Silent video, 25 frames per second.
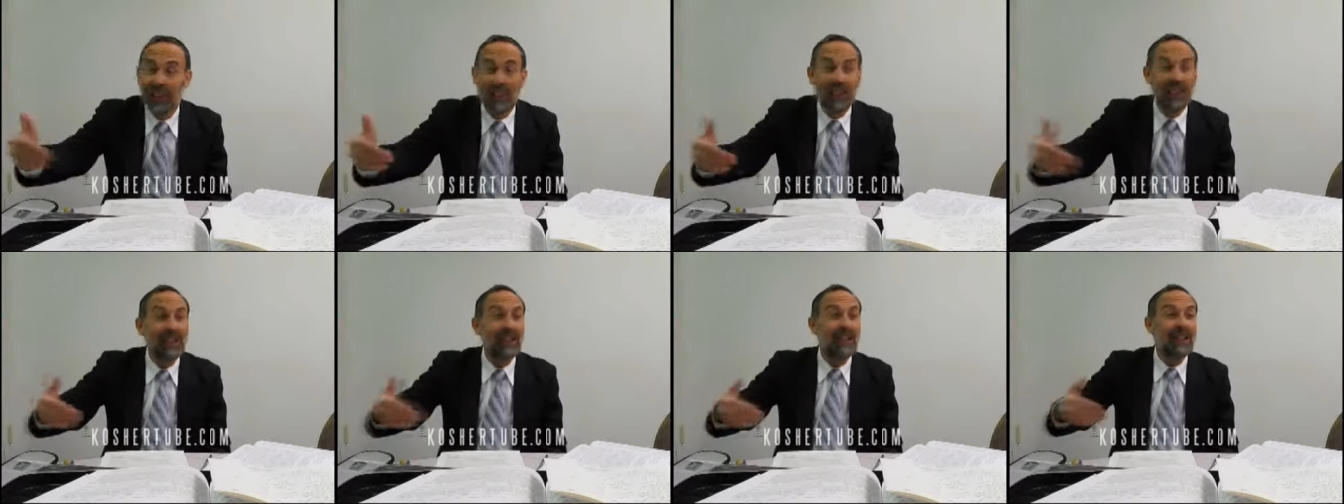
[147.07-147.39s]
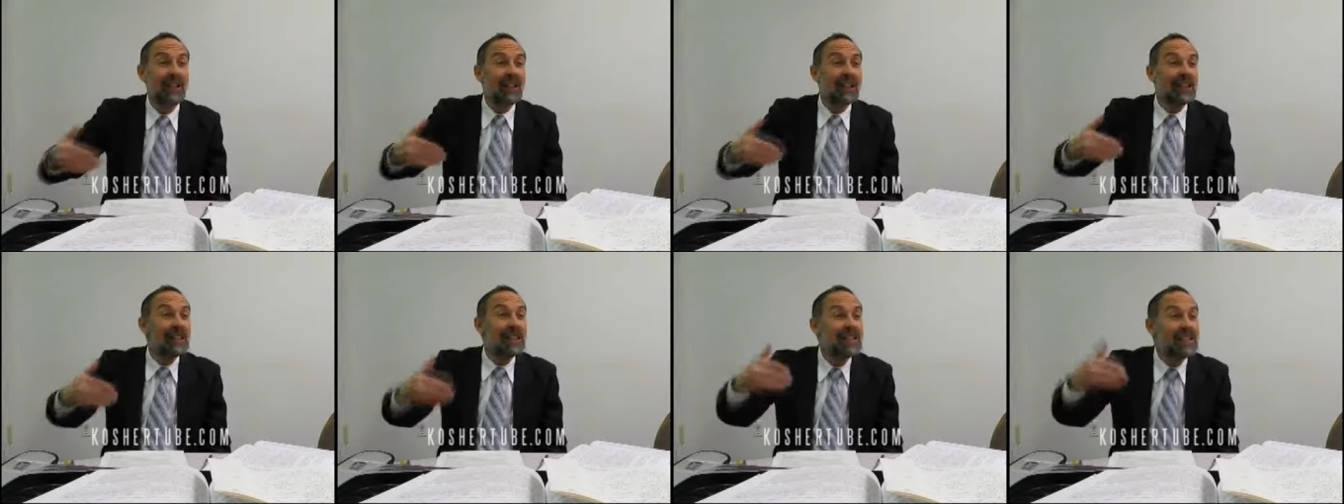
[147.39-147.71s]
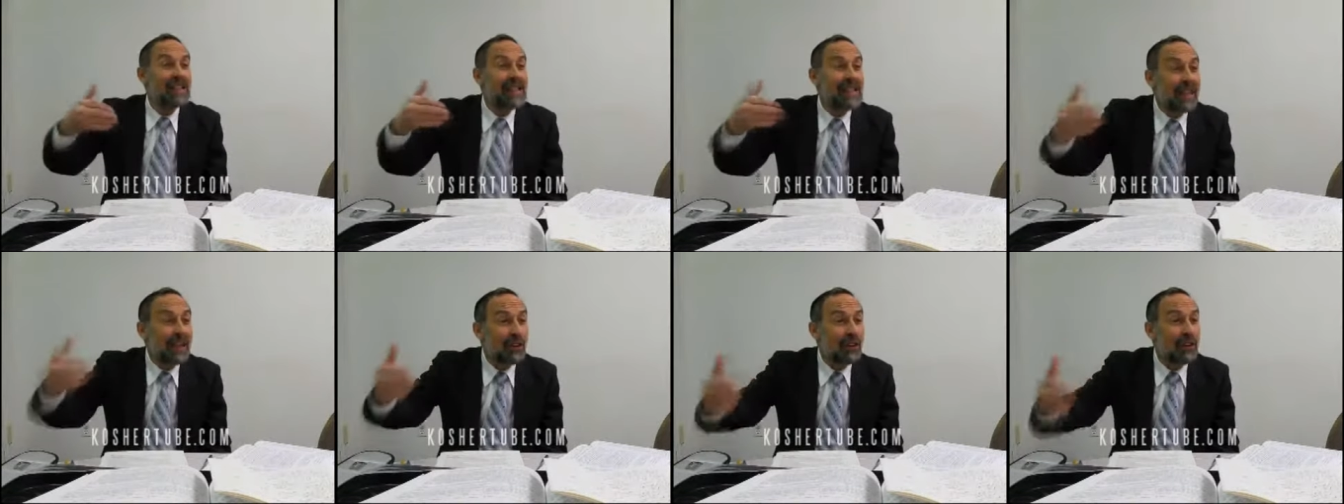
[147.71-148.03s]
the
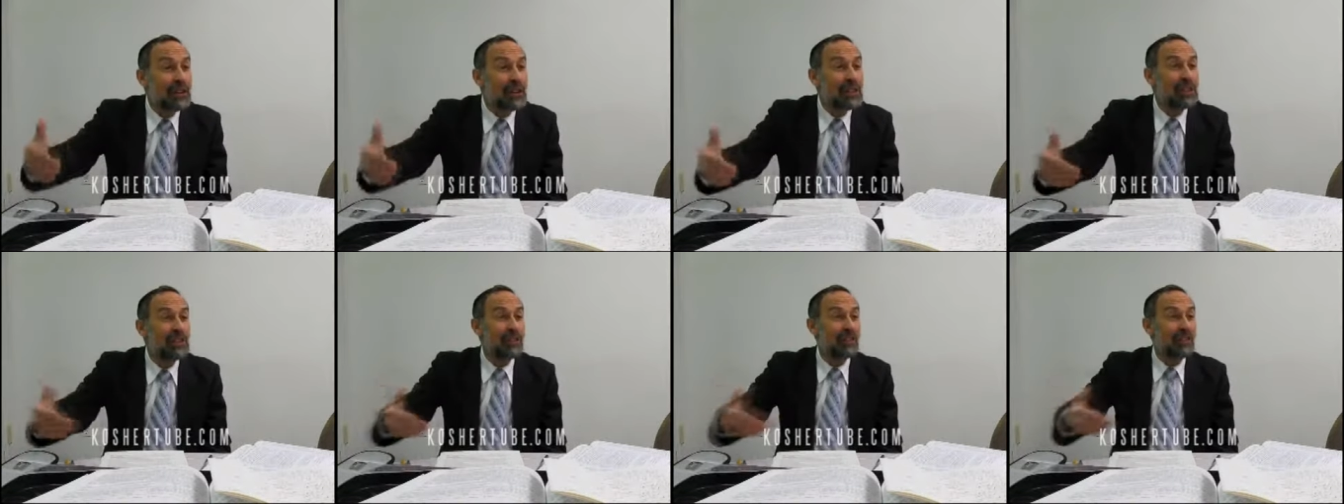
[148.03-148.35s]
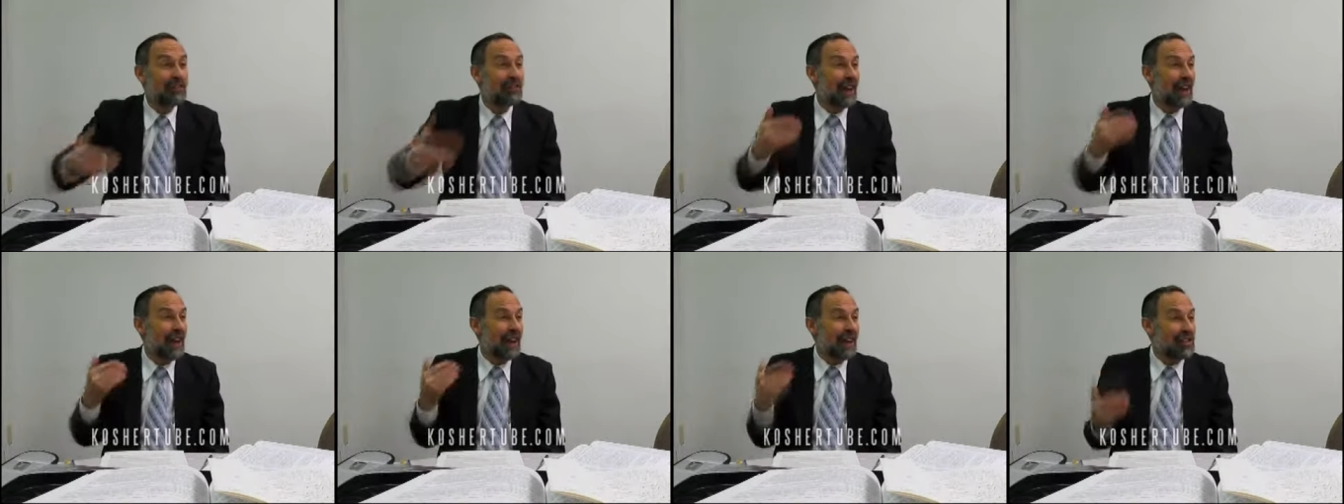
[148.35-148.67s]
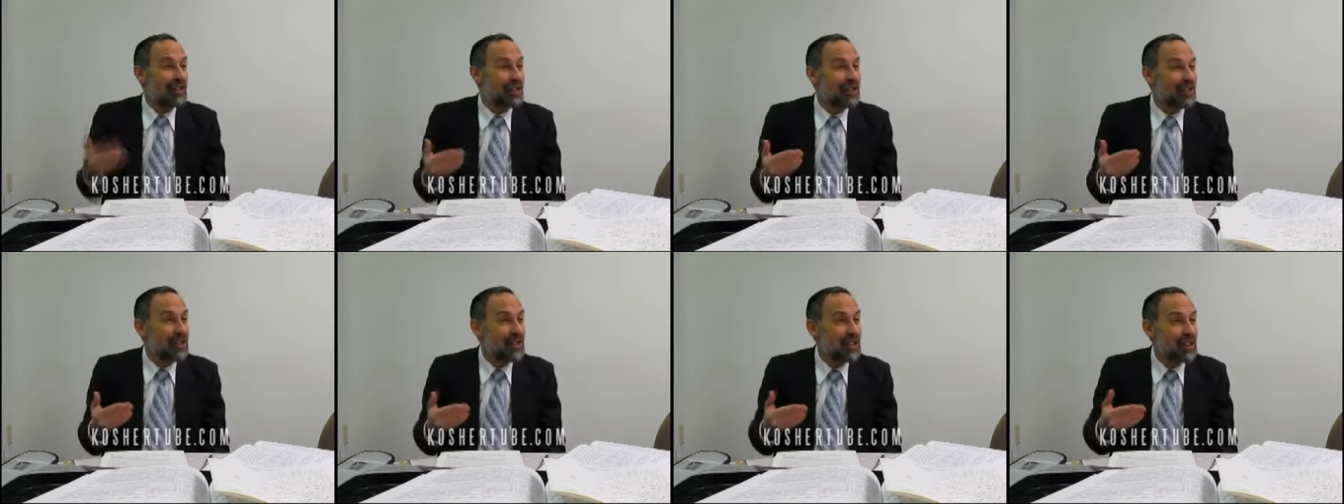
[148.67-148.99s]
sequence of
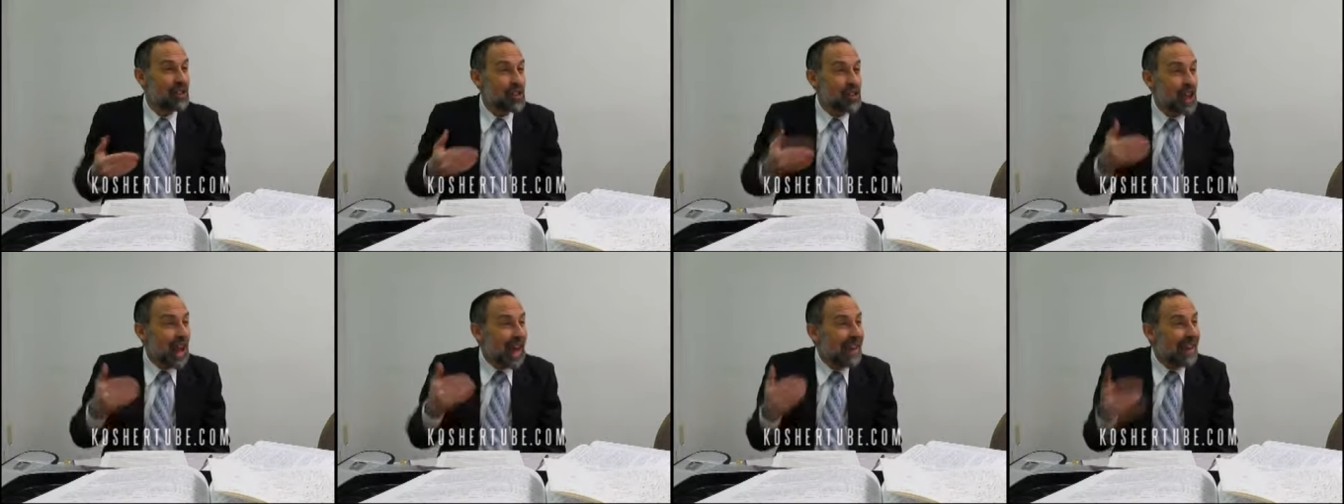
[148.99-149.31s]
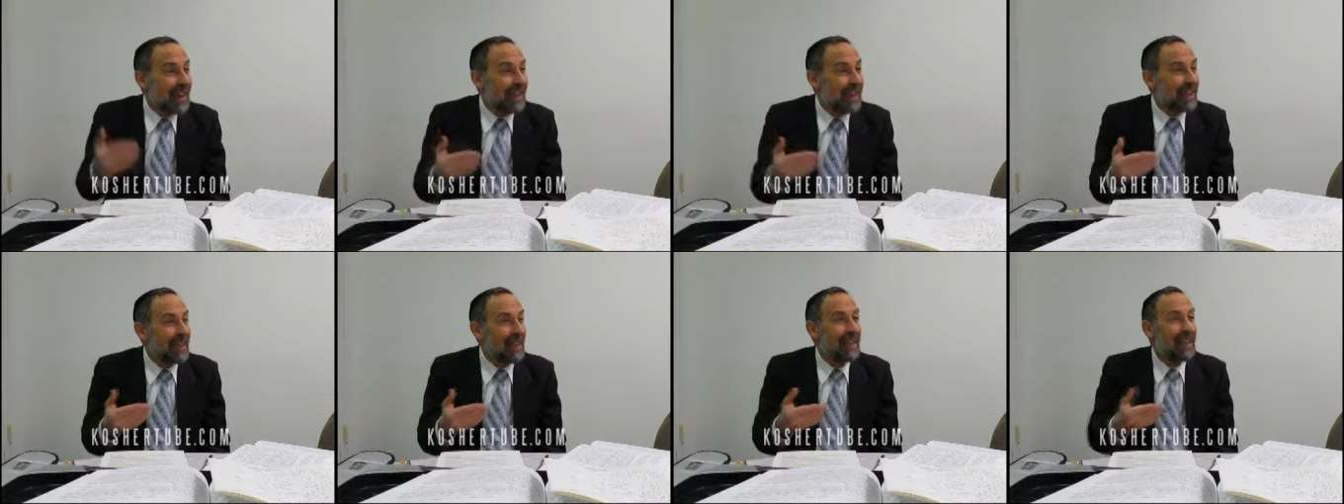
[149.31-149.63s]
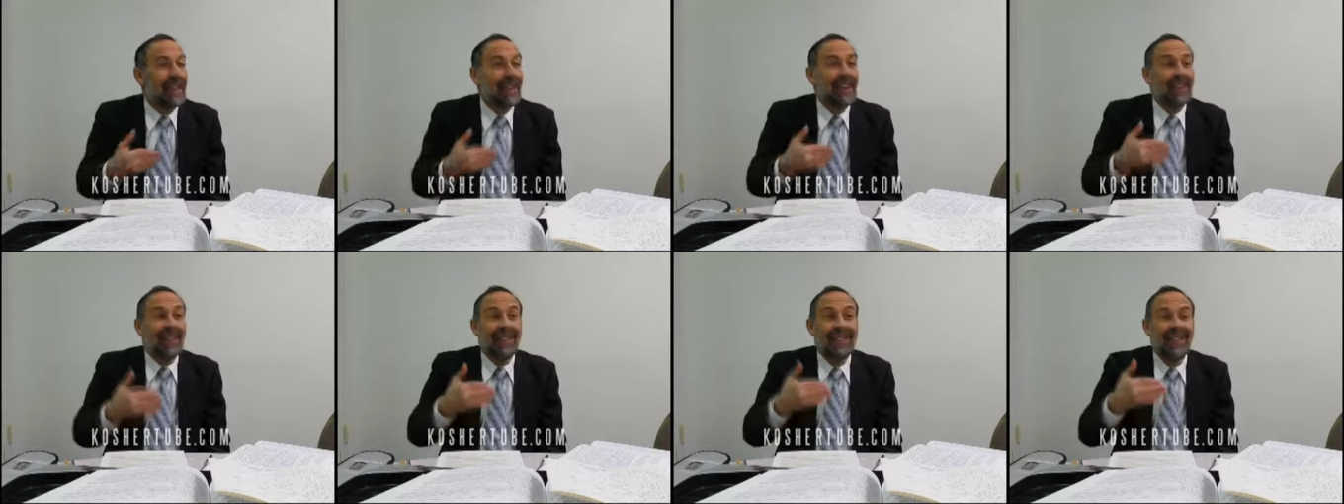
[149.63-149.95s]
events, the chain,
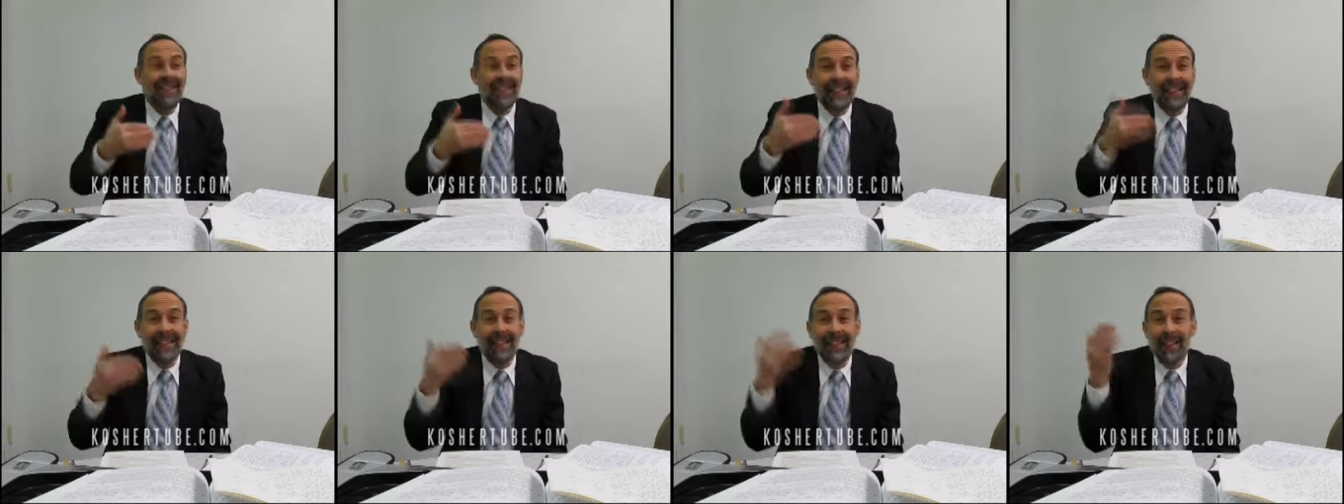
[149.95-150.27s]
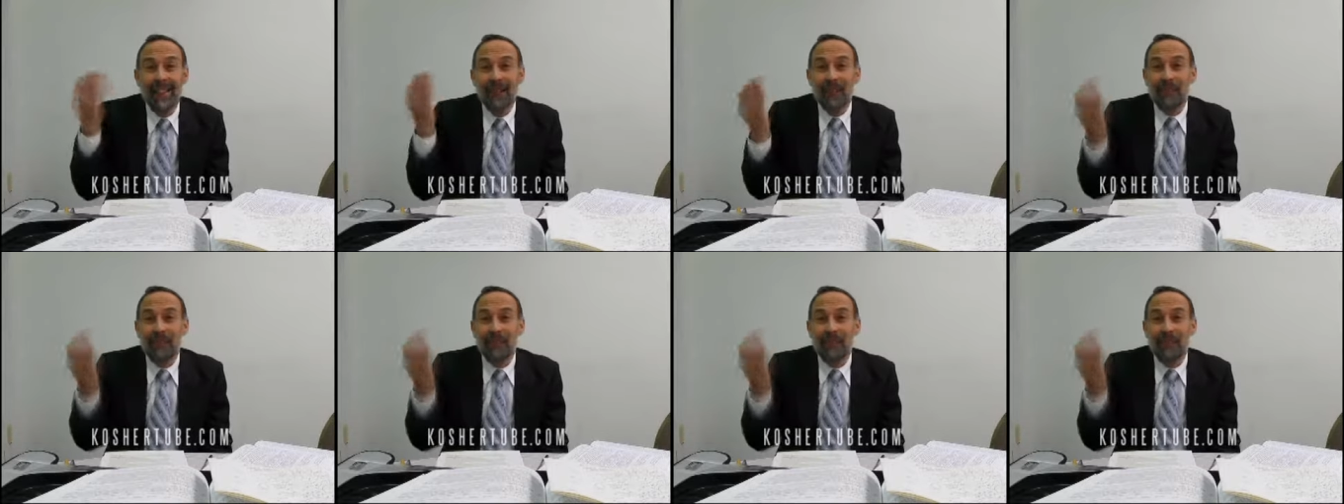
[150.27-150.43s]
the,